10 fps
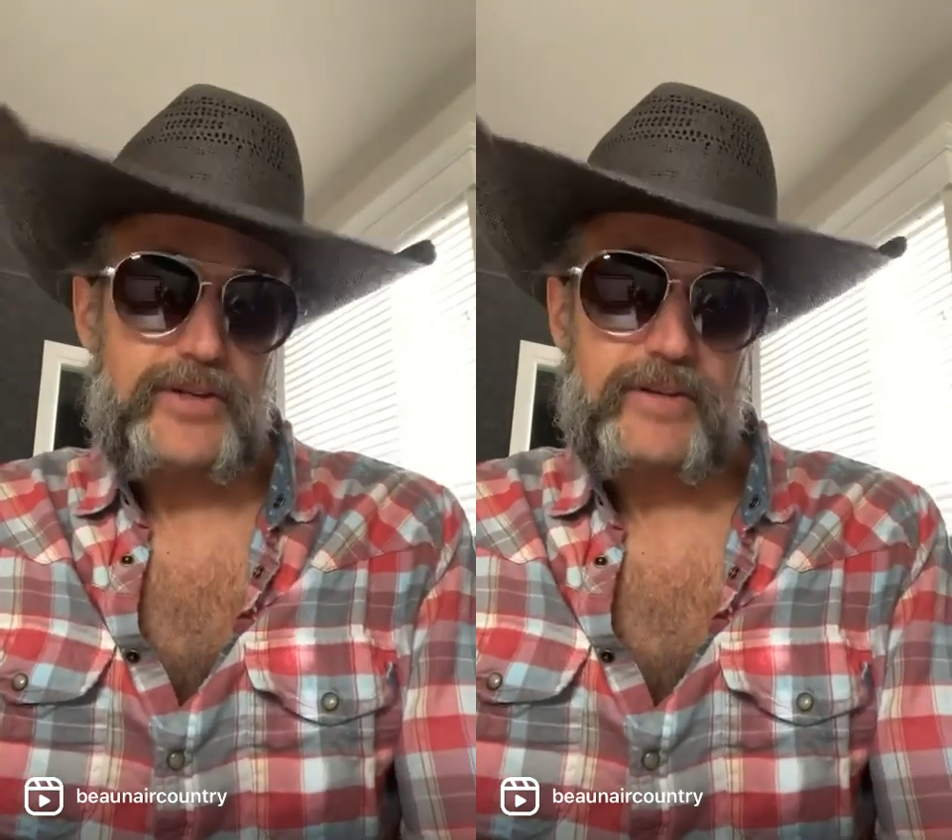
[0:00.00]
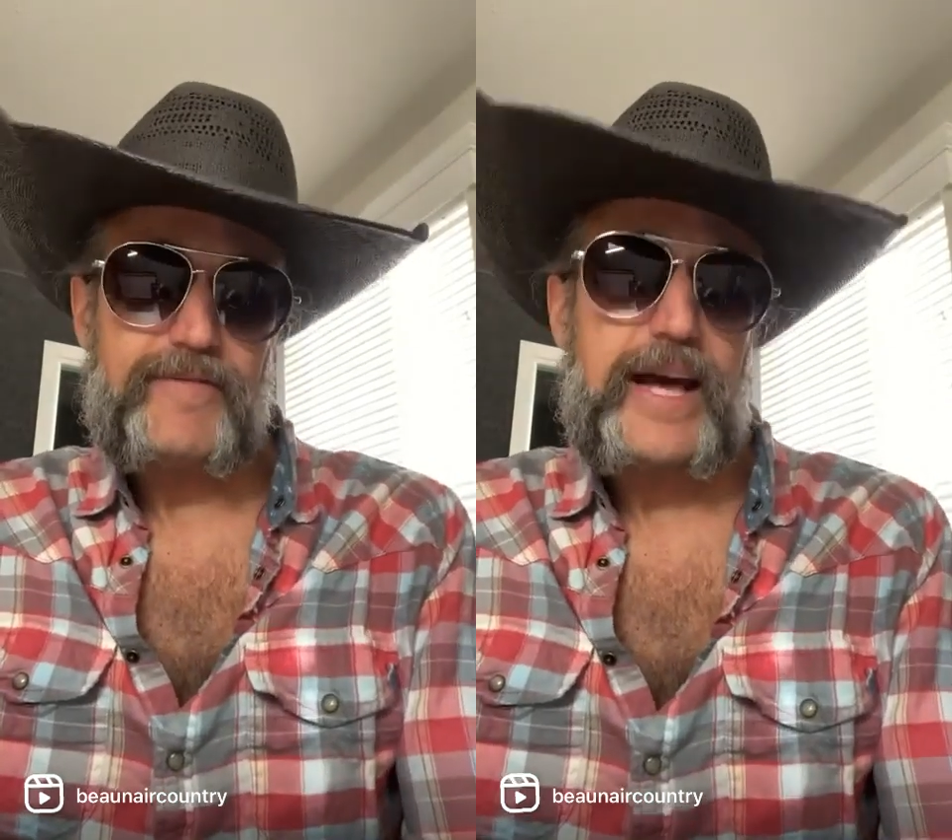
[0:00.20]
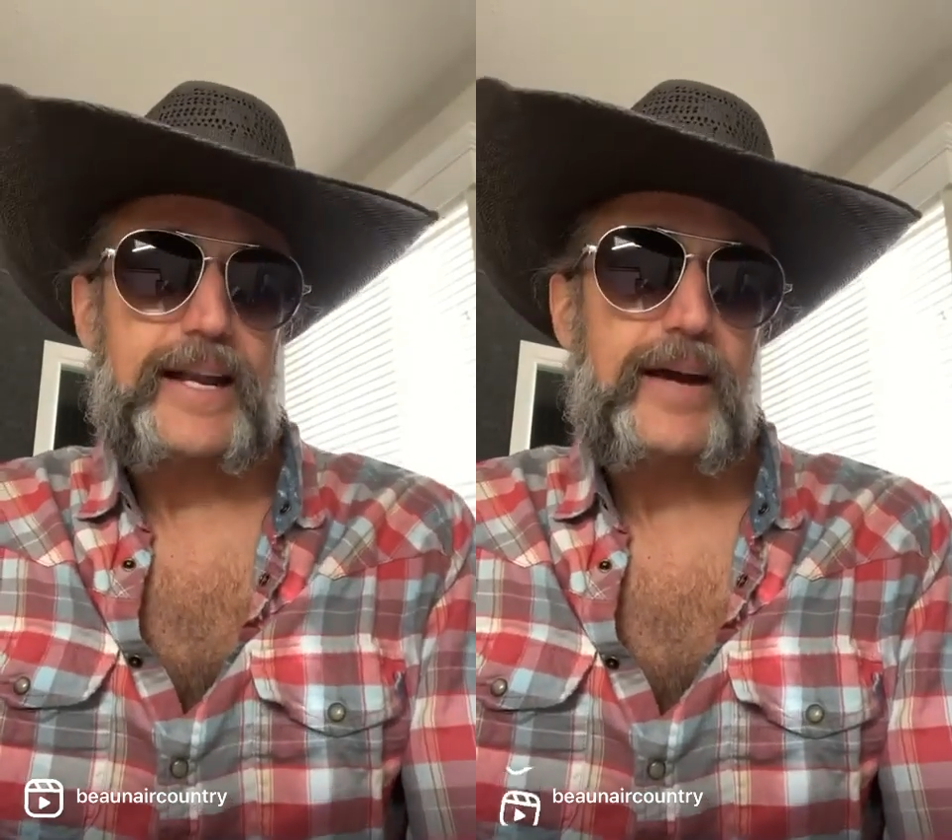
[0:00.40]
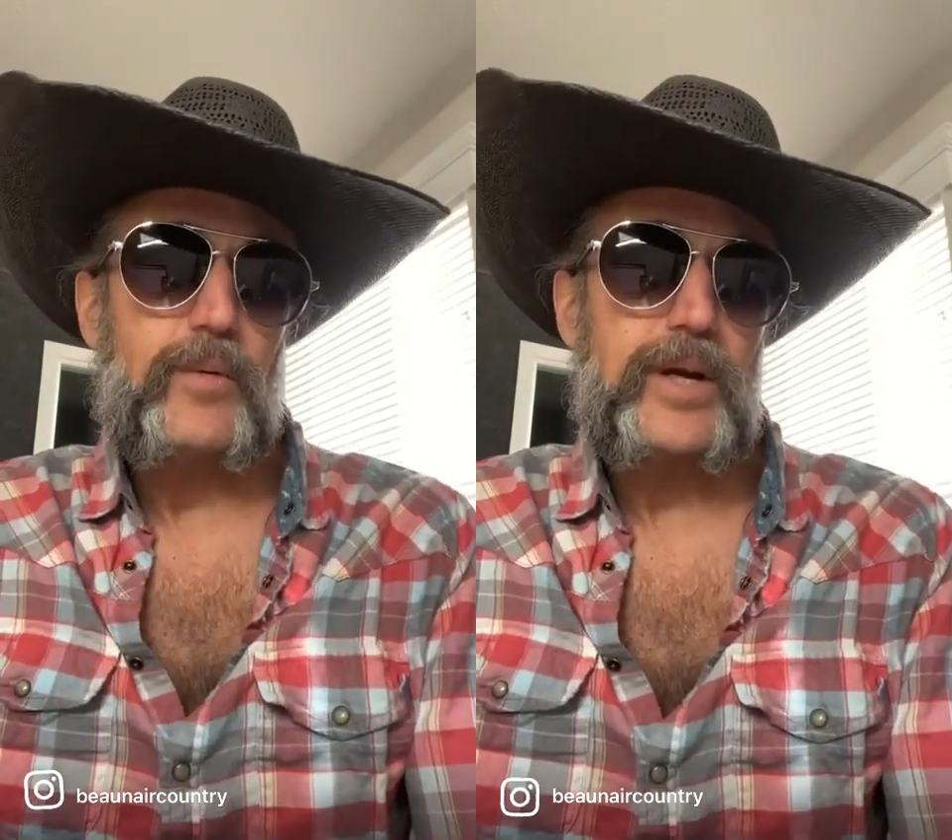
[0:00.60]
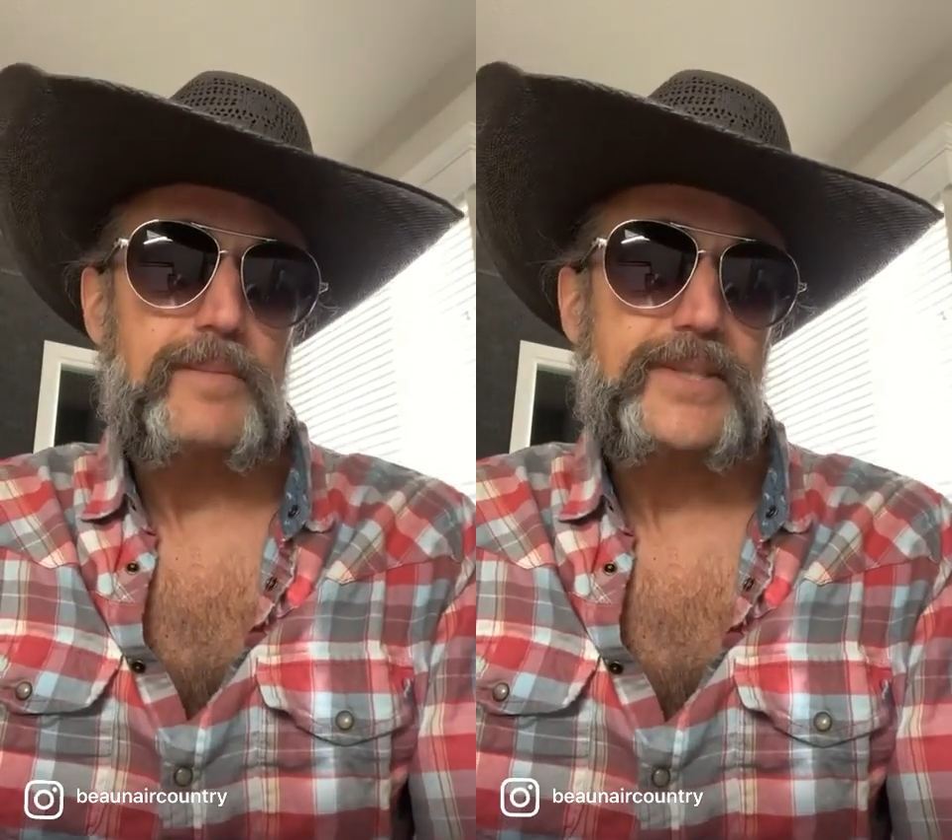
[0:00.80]
you can find out
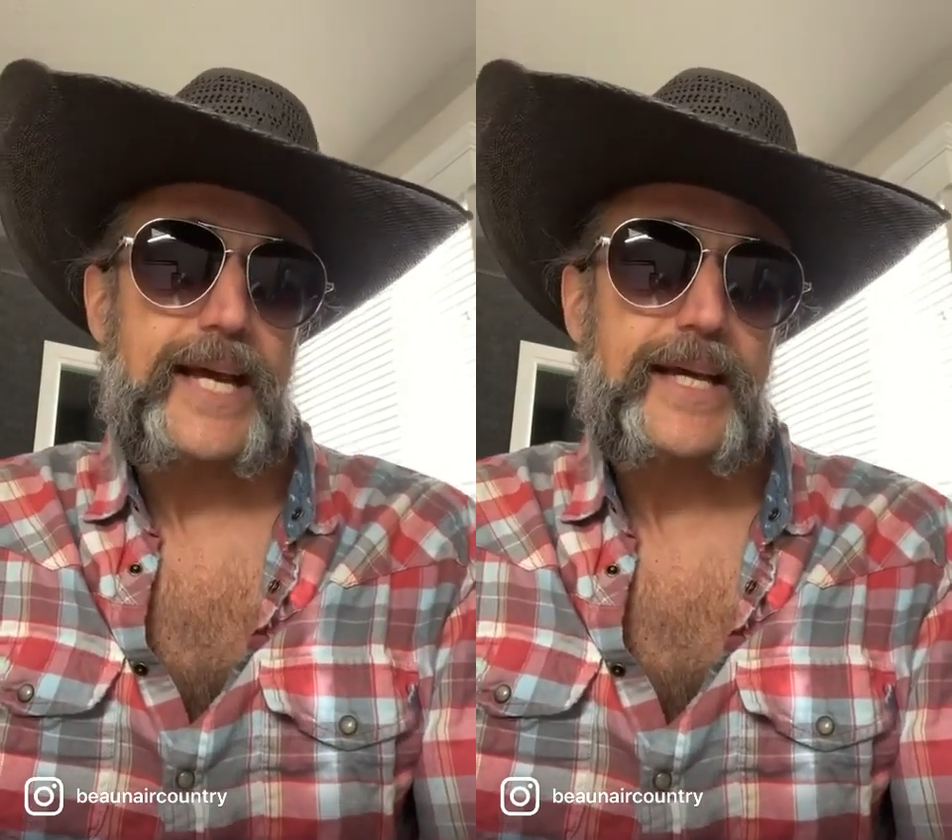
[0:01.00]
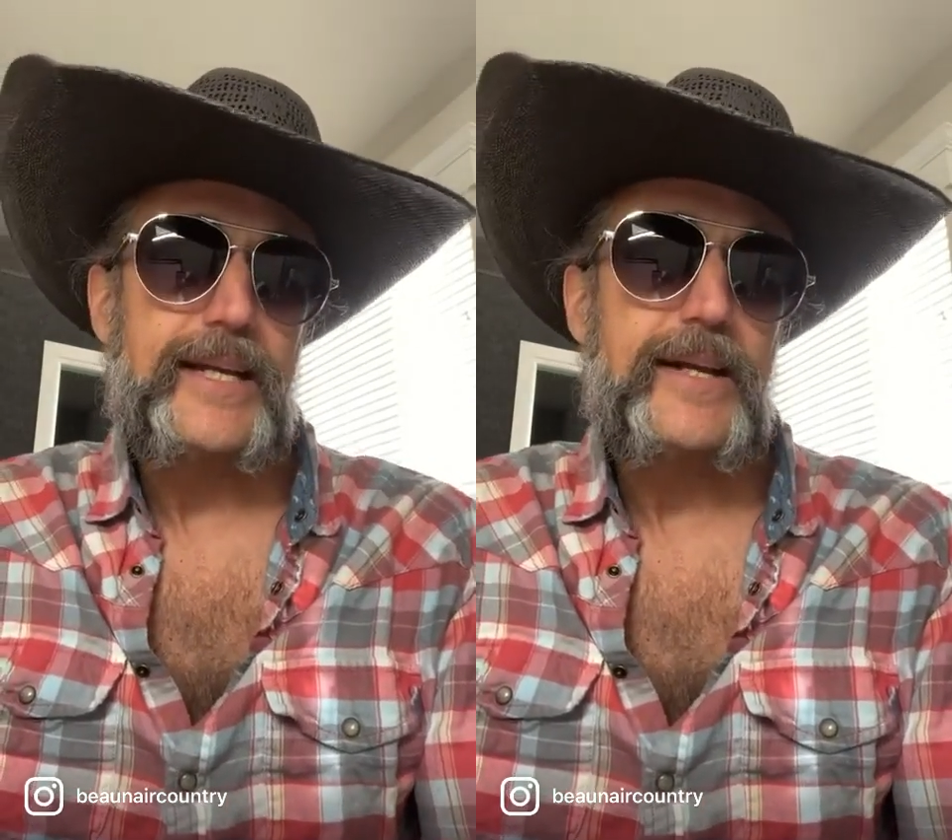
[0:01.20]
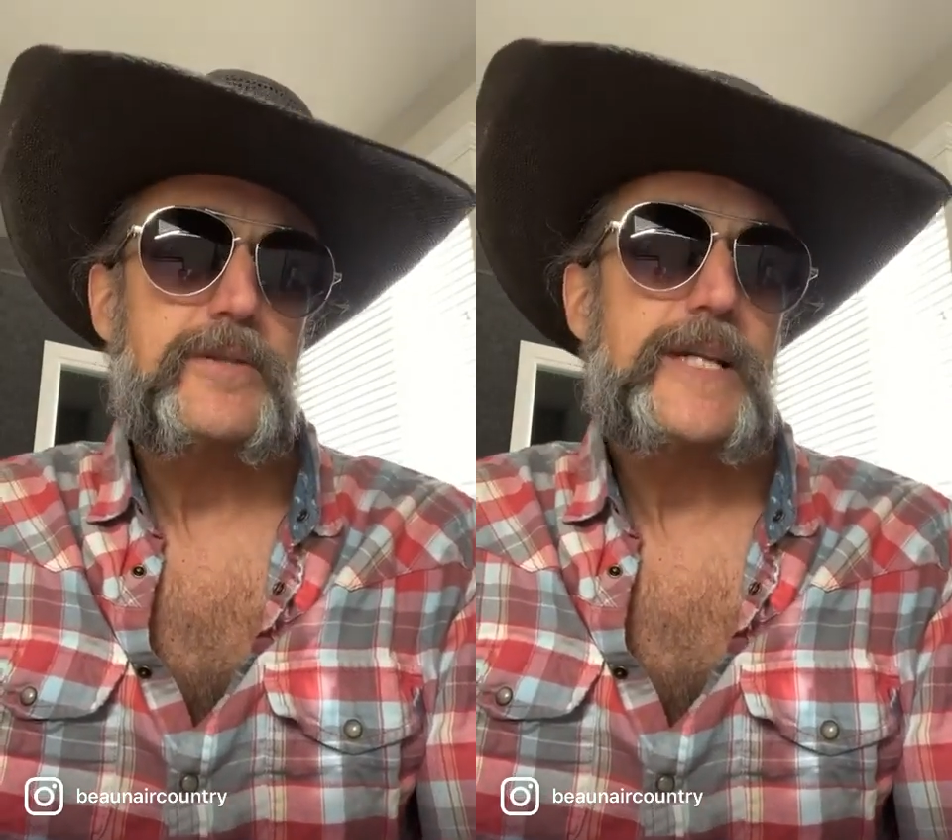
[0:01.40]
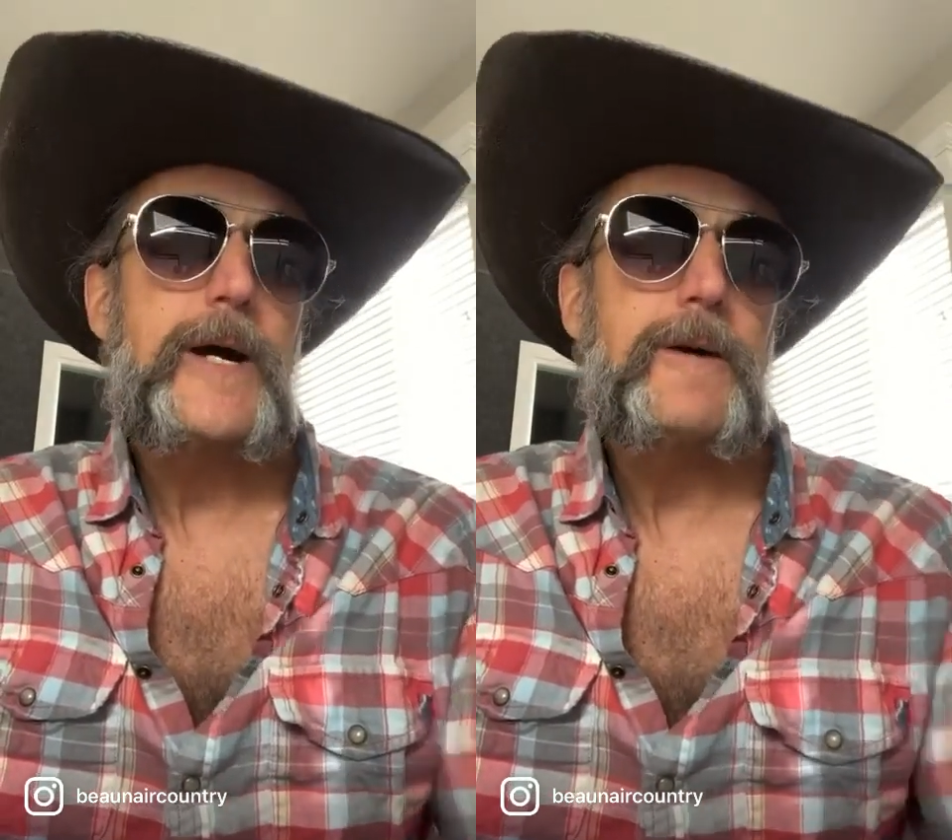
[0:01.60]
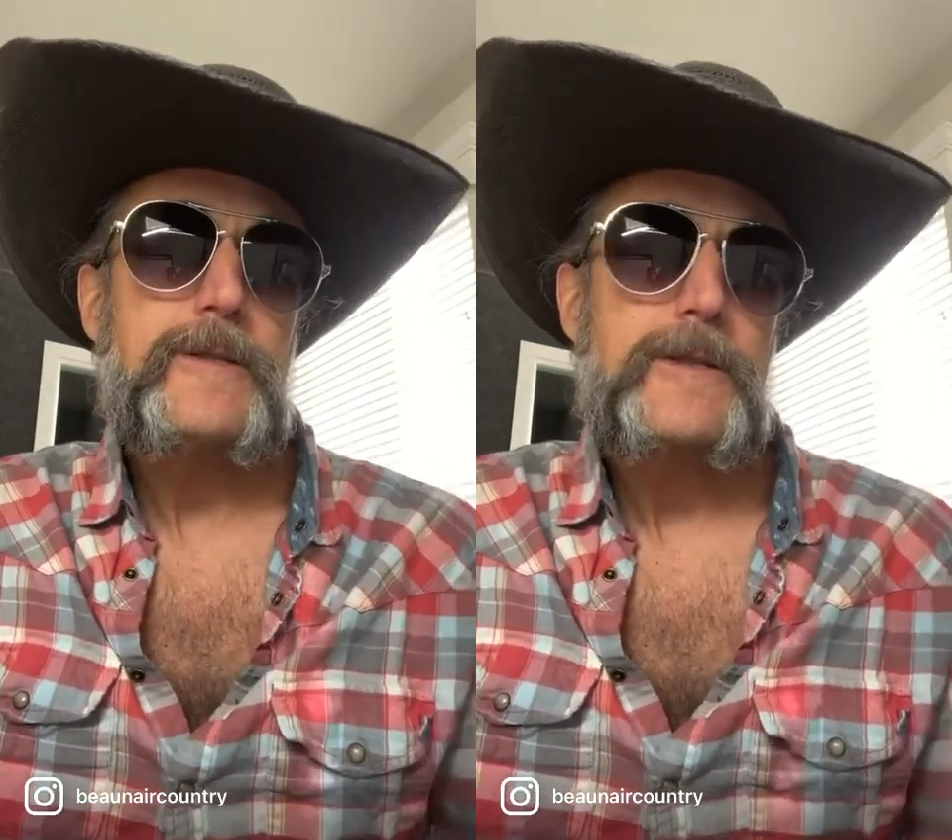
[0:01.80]
what I'm saying in those
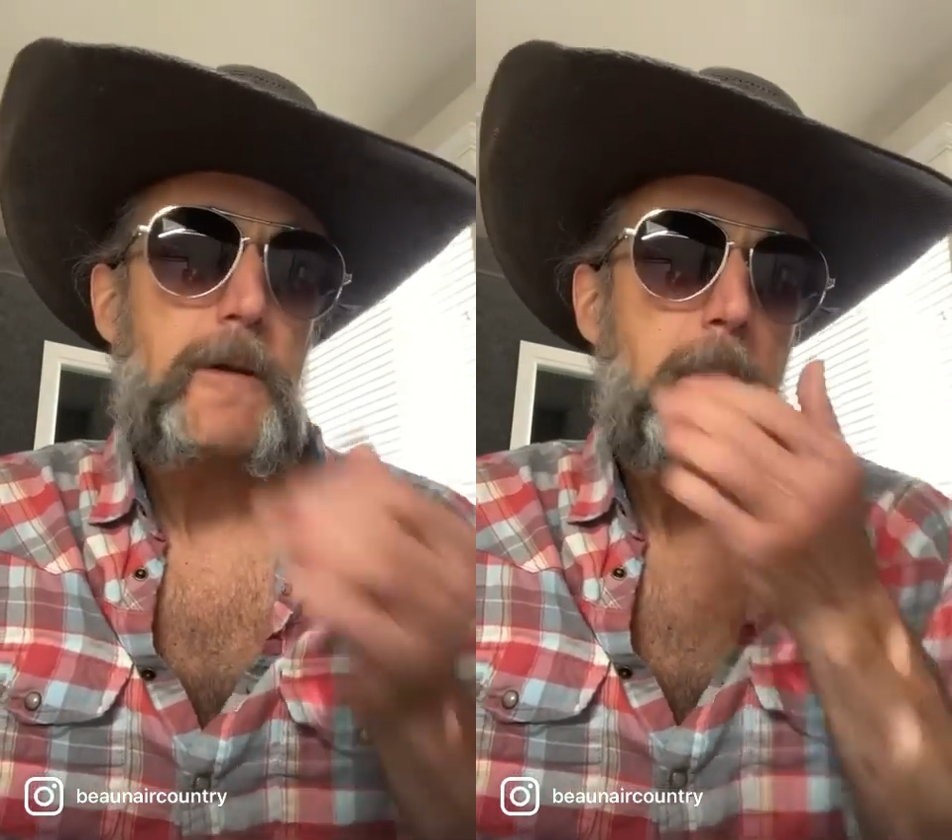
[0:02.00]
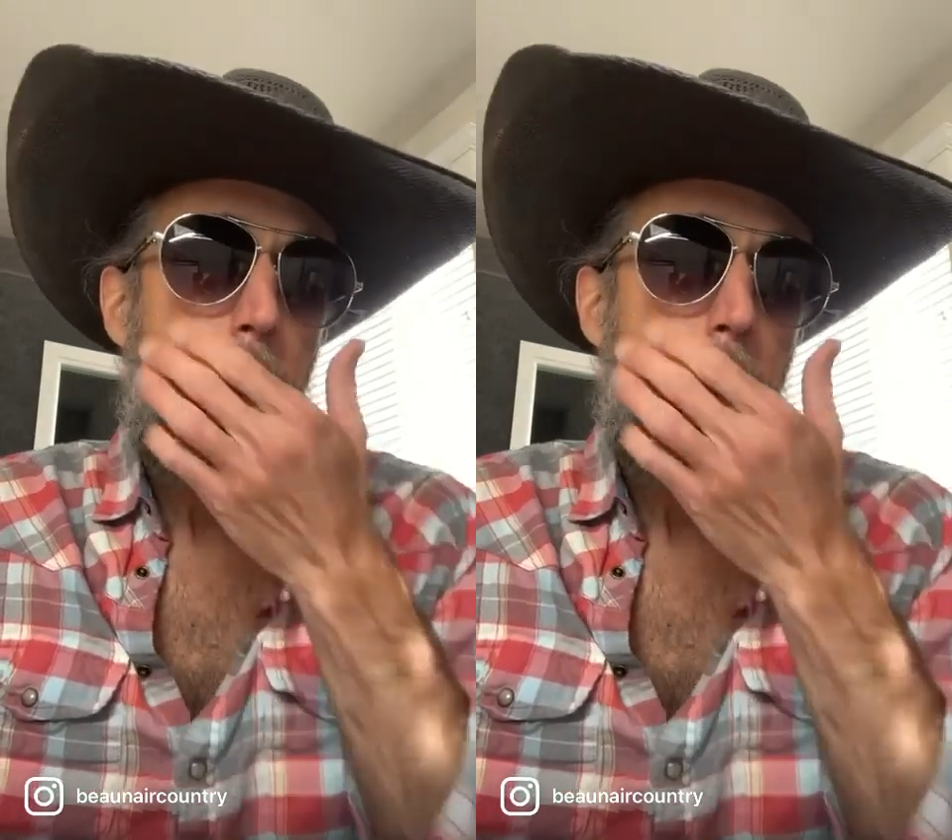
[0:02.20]
songs.